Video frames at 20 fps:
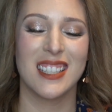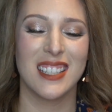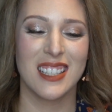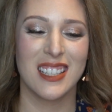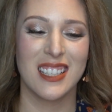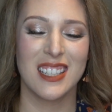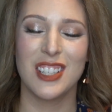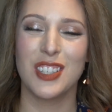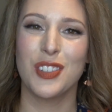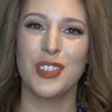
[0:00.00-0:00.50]

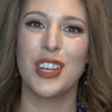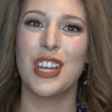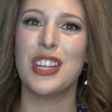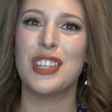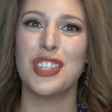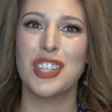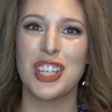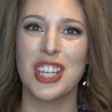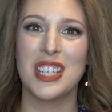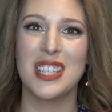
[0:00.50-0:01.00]
you
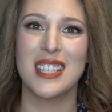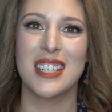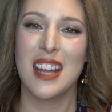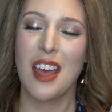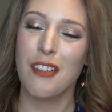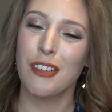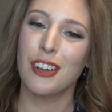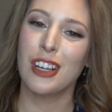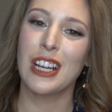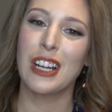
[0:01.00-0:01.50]
can just
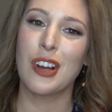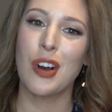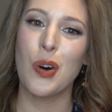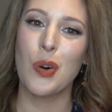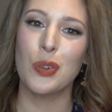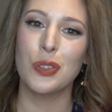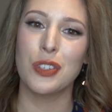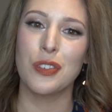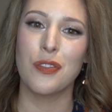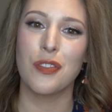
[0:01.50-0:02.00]
never get a
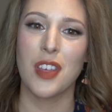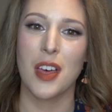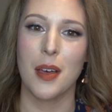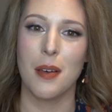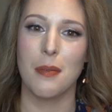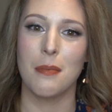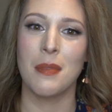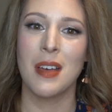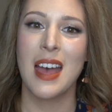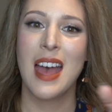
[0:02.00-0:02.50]
hold of
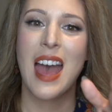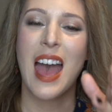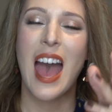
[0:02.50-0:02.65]
them,